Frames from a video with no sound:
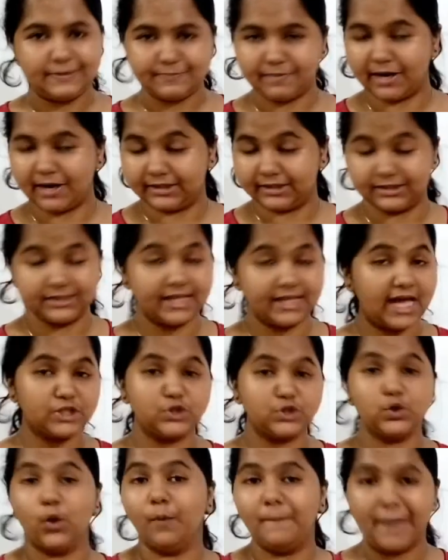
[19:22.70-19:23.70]
path. There is
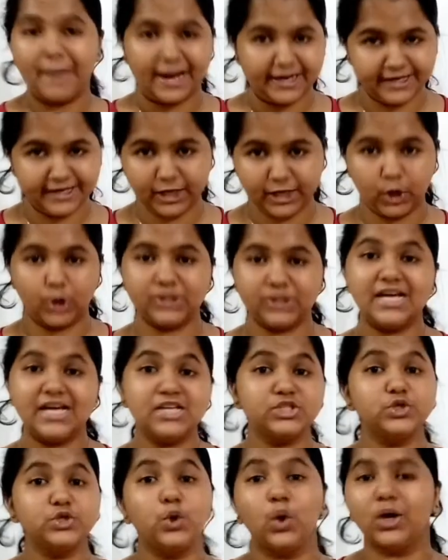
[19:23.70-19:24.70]
no bending or there is
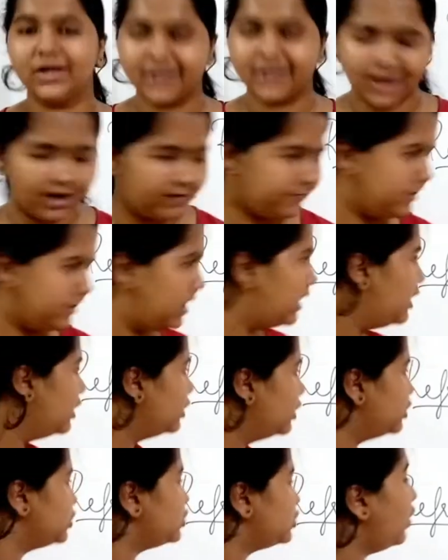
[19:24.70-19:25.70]
no curve.
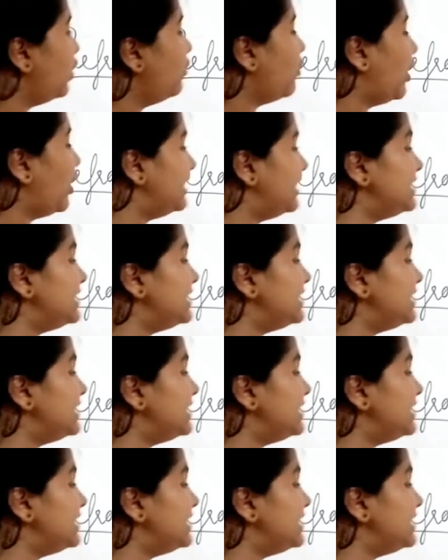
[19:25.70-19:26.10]
So what is